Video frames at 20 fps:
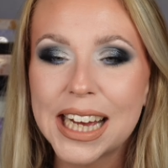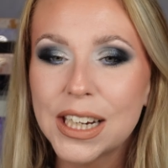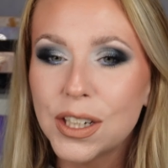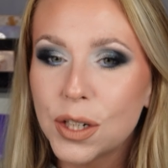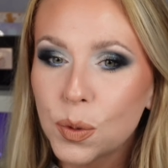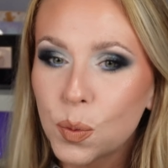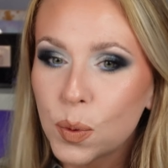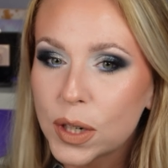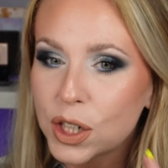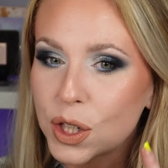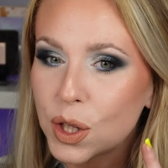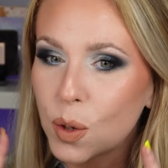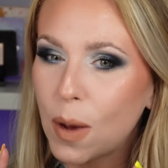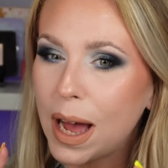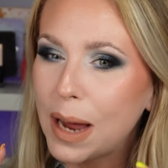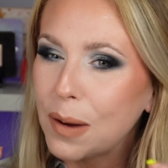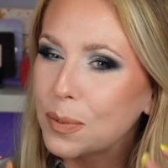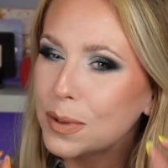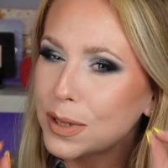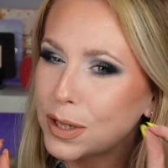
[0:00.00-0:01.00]
I do wish the
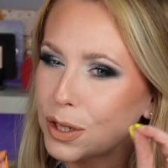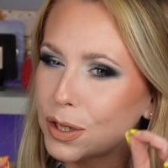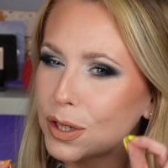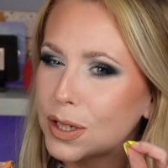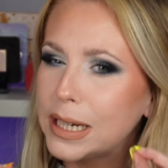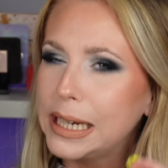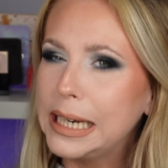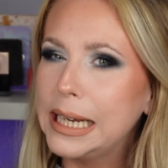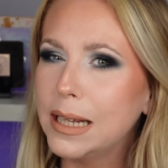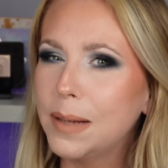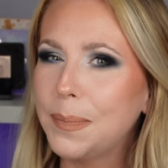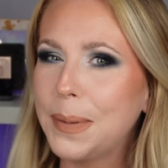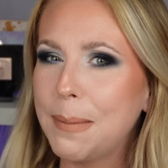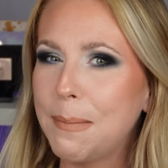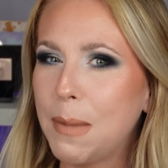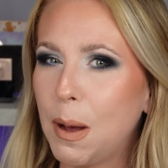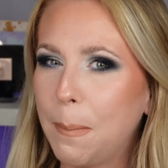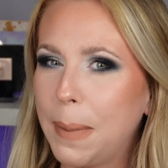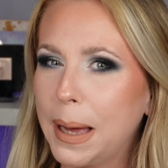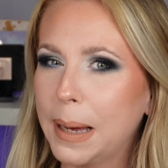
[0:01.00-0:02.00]
white was just a little bit
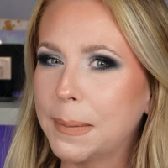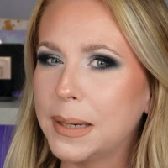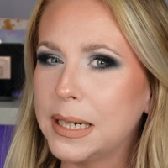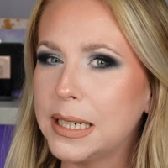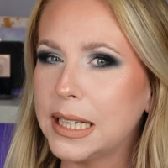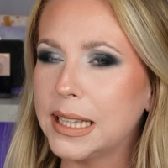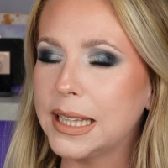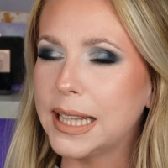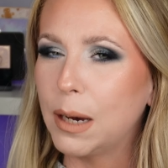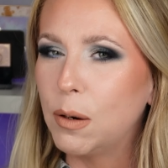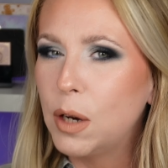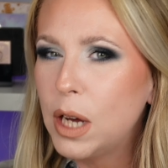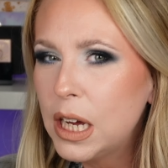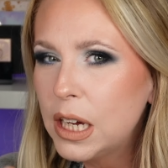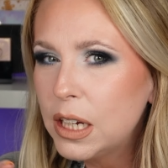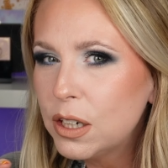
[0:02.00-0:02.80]
more pigmented though.